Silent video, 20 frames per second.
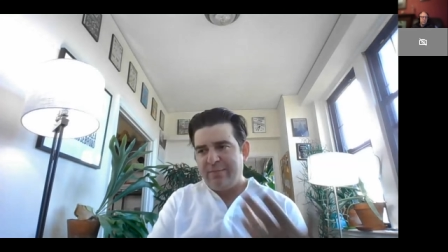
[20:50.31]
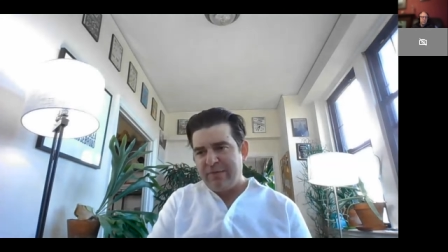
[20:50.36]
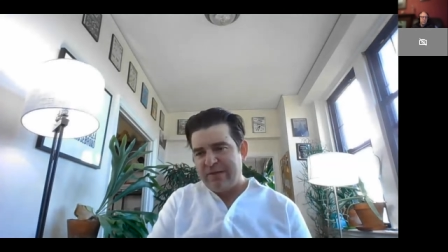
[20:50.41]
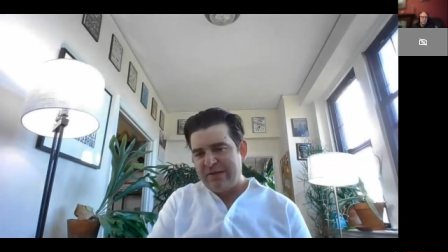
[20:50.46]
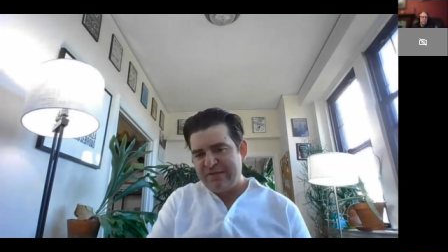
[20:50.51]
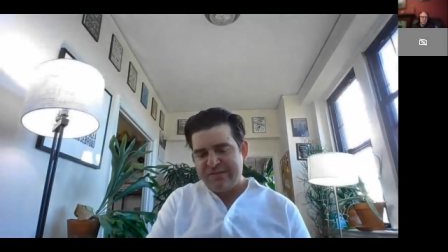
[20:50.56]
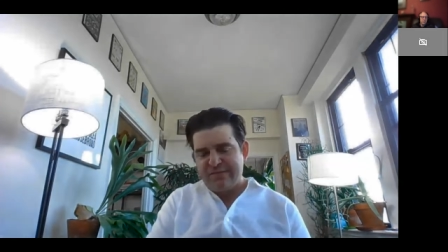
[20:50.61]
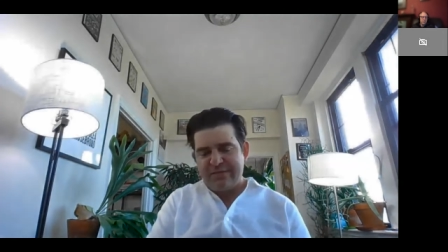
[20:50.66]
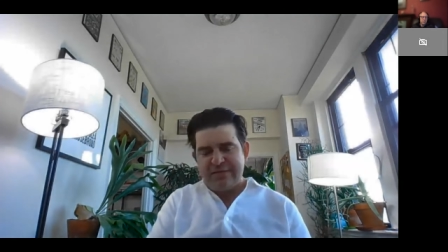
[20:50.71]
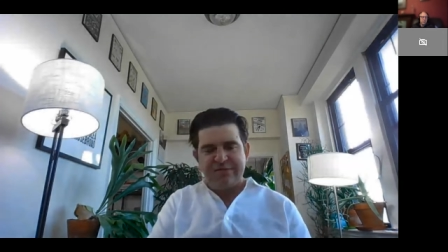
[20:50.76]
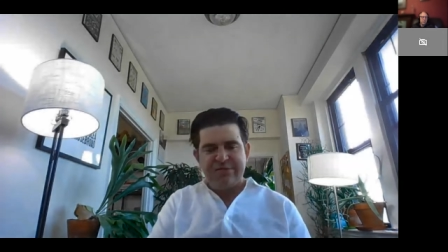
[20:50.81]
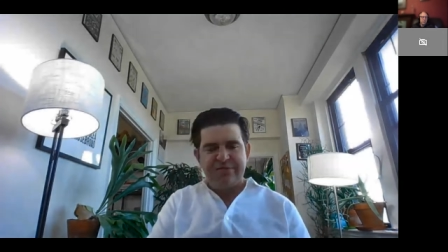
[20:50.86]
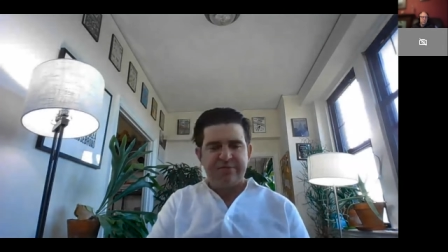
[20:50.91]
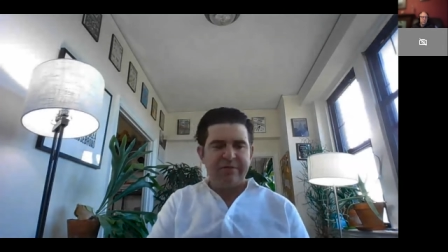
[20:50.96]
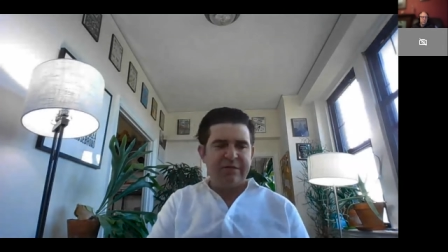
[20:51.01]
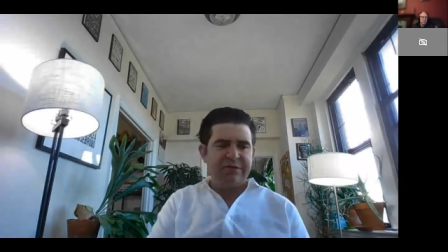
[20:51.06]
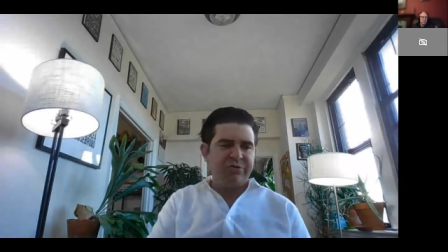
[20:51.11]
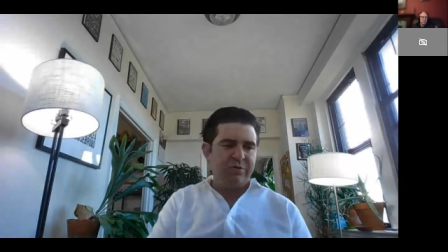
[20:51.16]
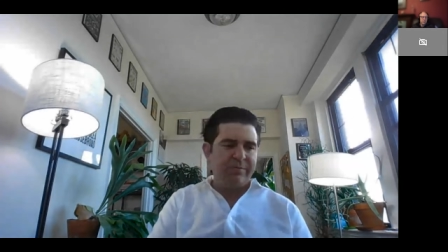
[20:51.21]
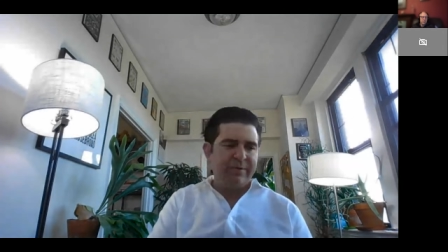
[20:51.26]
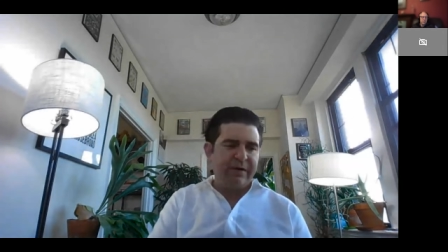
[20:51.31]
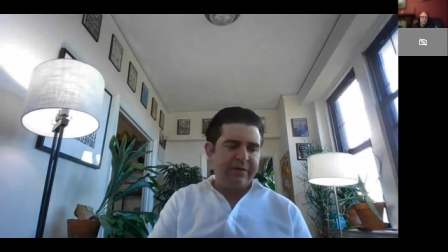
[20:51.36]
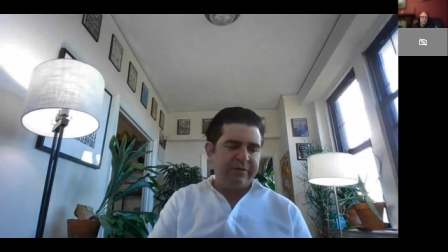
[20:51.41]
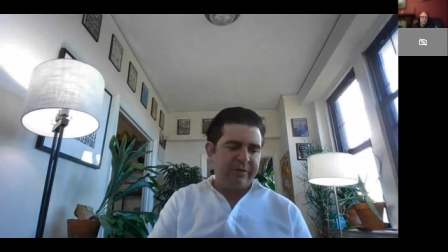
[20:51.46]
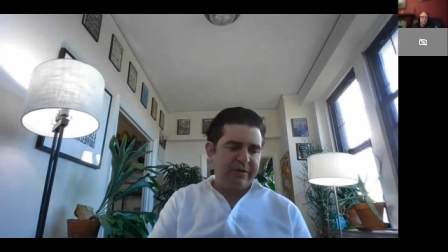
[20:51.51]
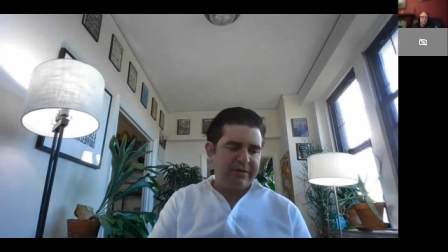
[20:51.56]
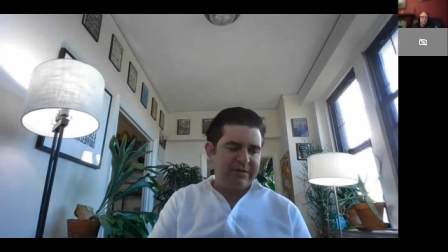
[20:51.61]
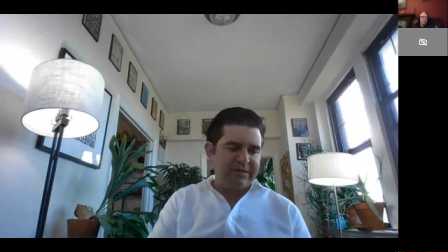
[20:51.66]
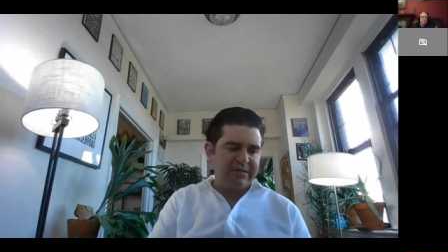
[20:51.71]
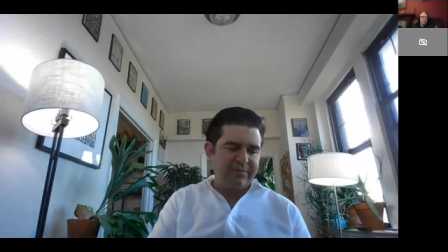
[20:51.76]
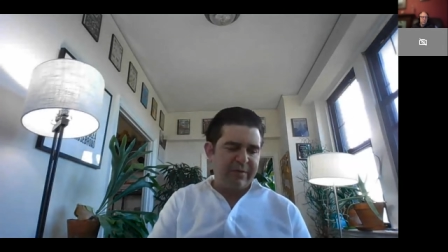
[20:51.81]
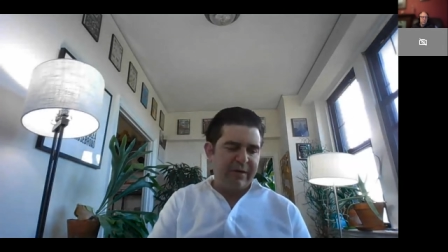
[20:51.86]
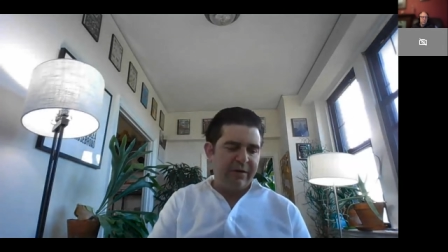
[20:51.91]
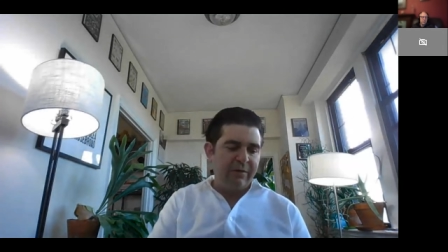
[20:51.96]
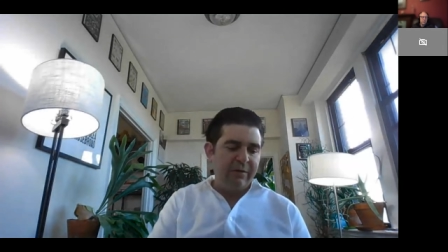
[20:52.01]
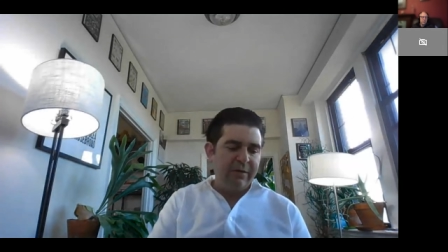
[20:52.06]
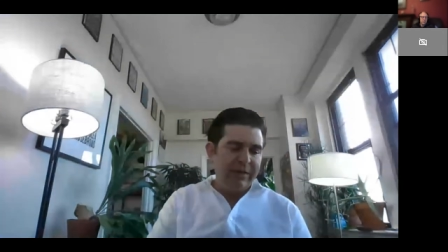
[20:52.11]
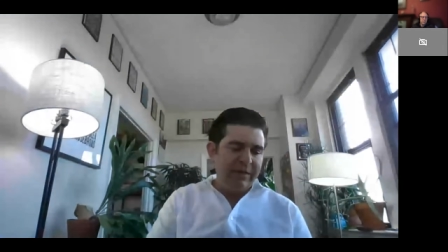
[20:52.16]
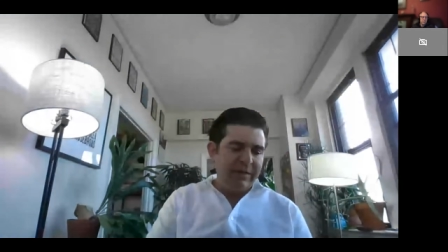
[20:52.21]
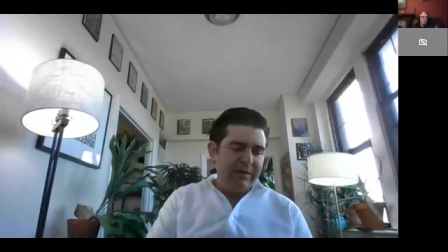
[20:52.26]
but it's, it's, certainly true about other areas as
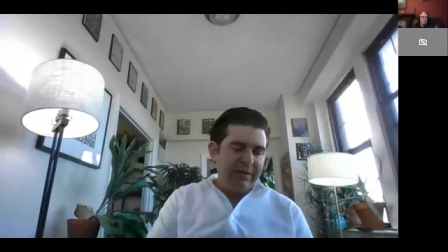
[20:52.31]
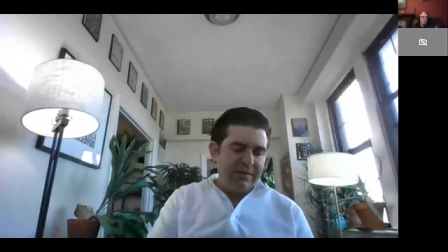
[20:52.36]
well.